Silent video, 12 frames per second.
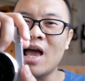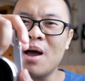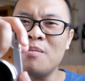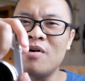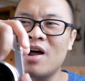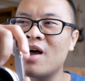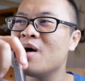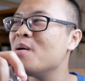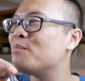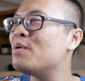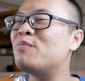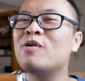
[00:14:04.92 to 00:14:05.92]
camera,
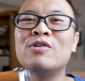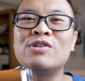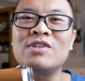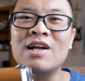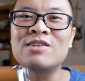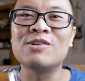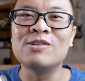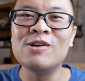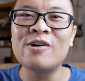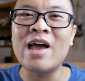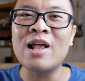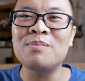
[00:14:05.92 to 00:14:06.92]
people will start to
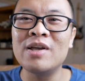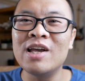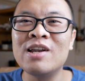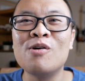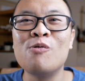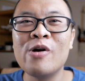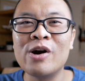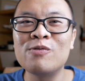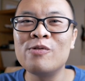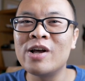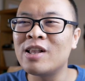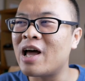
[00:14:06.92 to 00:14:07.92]
look at me in a
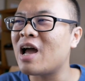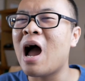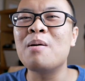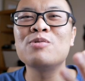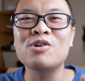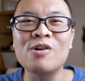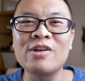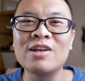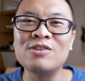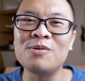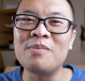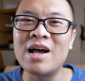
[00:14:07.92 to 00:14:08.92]
weird way, like I'm
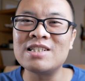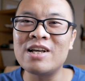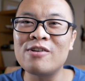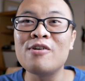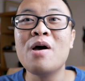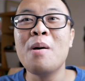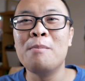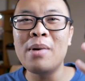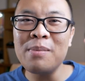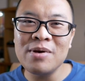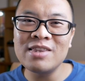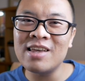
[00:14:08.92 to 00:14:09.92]
talking to myself.
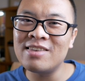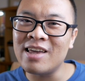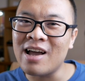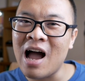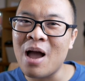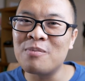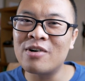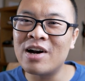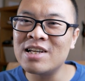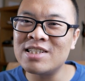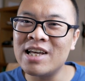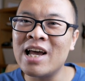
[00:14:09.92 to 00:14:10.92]
Maybe they think I'm
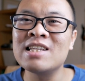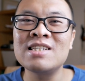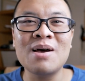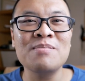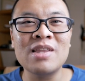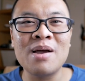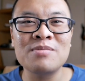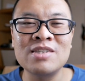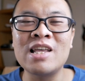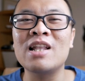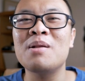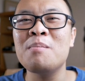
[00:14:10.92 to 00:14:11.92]
crazy, and
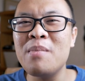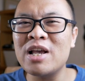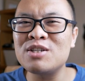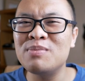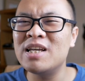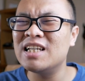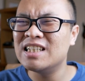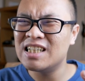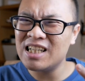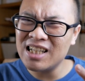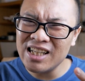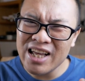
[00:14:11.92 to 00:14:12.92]
sometimes that makes me
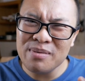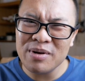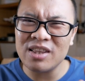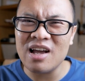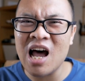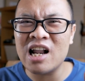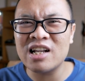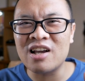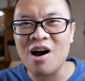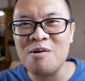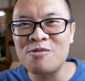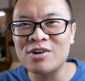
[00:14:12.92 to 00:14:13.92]
a little bit
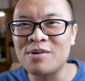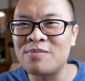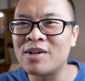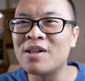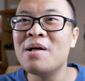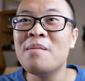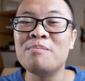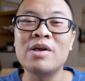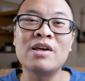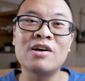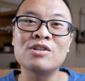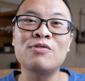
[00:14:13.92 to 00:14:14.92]
uncomfortable,
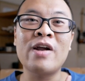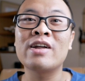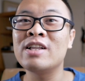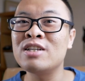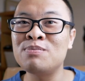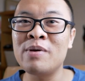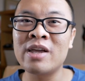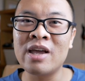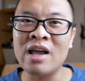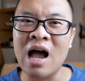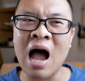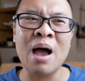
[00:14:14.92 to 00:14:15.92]
because frankly
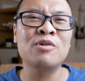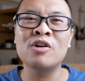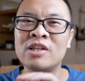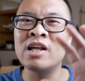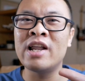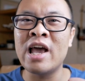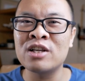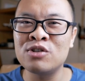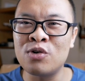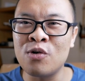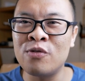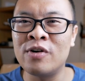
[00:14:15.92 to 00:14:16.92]
speaking, I'm not an
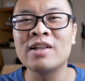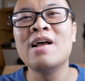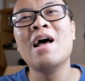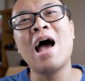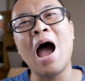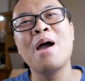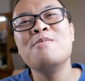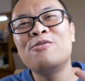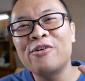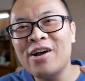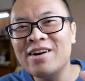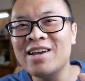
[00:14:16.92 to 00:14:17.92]
extrovert. I'm
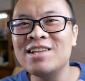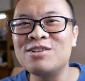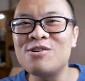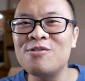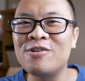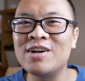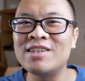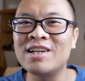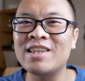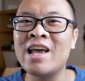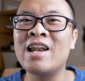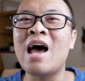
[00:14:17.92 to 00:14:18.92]
very
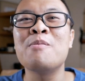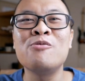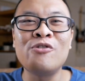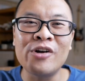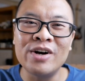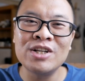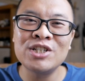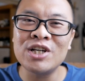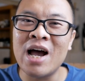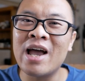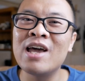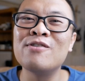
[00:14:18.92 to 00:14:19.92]
introverted and I'm very
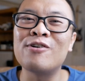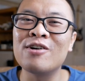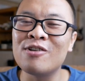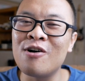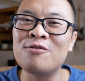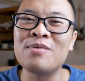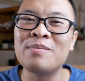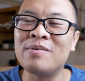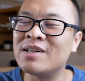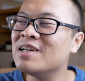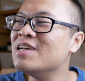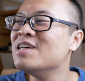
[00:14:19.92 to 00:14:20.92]
shy in front of
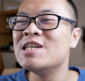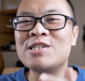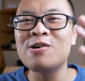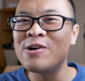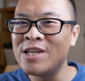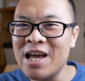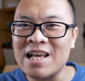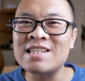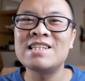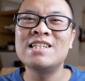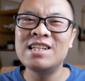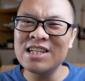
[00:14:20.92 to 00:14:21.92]
people. So
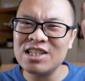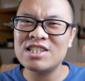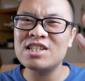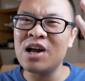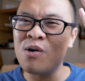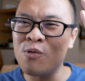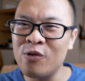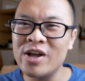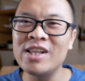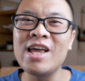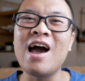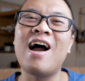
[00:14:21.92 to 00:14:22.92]
yes, this is a
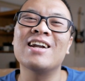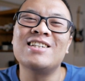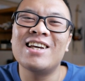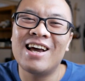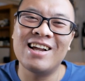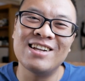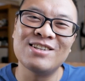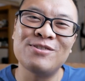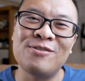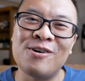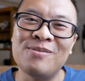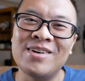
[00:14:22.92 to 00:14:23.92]
really hard
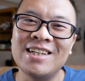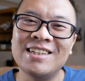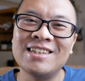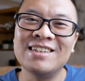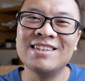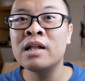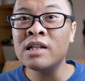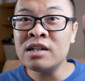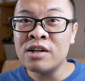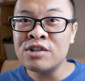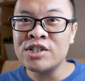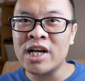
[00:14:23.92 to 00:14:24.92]
challenge for me.
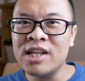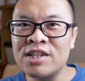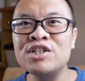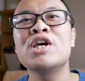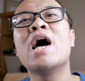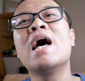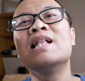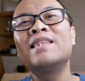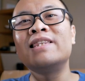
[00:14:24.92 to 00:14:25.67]
Another challenge,